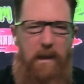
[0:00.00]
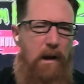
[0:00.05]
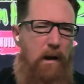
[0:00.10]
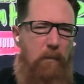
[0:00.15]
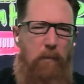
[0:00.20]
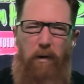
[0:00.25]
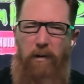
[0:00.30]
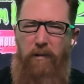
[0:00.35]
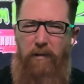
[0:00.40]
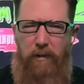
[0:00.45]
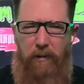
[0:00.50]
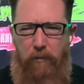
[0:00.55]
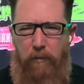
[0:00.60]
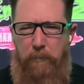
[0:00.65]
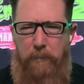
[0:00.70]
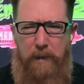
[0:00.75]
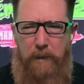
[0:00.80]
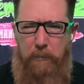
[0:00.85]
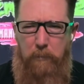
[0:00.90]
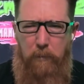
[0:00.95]
I'm watching too
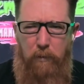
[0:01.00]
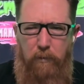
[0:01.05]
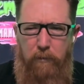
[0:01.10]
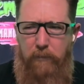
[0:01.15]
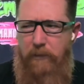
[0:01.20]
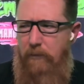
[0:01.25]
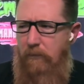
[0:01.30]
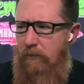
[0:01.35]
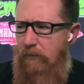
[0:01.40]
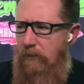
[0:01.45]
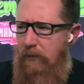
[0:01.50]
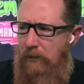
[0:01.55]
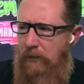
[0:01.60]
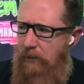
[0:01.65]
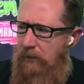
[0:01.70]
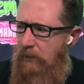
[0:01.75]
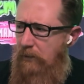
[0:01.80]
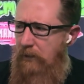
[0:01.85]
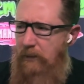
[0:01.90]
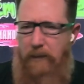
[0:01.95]
many movies.
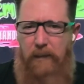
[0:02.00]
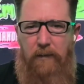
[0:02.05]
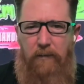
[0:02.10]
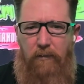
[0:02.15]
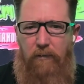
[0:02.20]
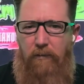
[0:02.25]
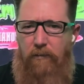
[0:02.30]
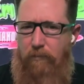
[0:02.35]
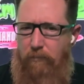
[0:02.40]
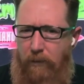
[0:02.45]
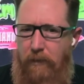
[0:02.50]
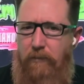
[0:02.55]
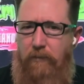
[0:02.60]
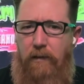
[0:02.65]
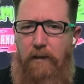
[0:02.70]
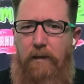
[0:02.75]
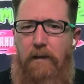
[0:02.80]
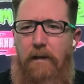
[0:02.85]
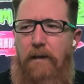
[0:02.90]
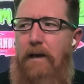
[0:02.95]
It's
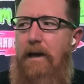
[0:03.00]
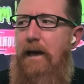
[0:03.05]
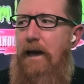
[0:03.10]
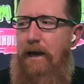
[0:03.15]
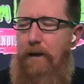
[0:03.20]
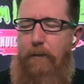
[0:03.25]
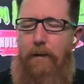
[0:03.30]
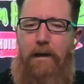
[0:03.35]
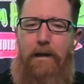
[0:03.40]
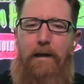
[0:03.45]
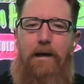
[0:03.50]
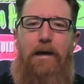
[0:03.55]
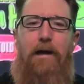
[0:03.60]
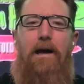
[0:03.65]
crazy. Anyway,